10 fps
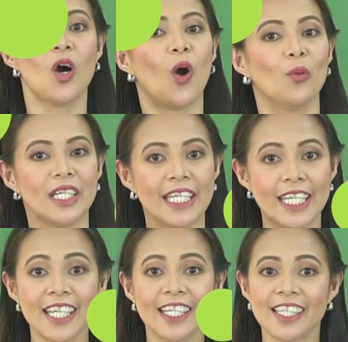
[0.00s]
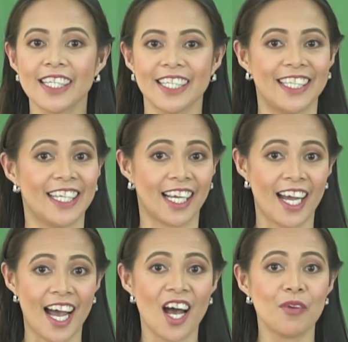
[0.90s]
Only here in
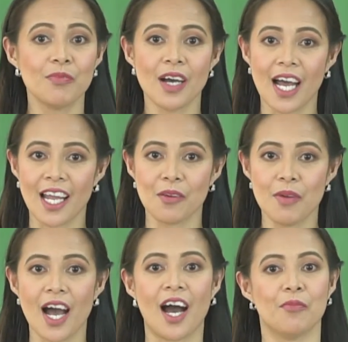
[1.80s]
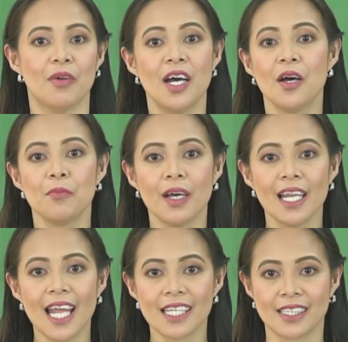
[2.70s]
Agham Alam Hub,
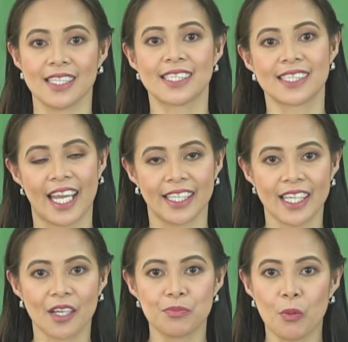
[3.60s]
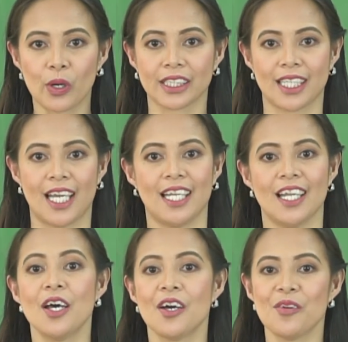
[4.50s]
Palladian SciTech Portal.
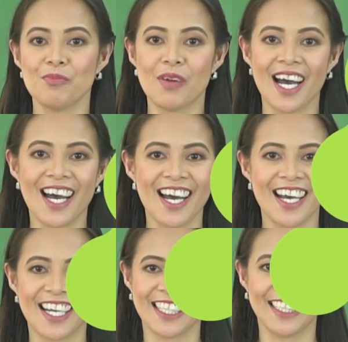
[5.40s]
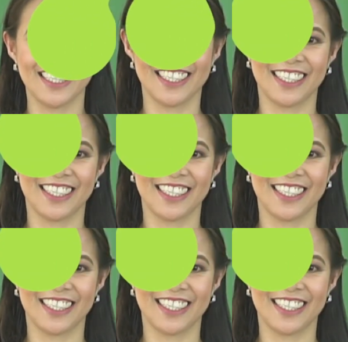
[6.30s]
Bye!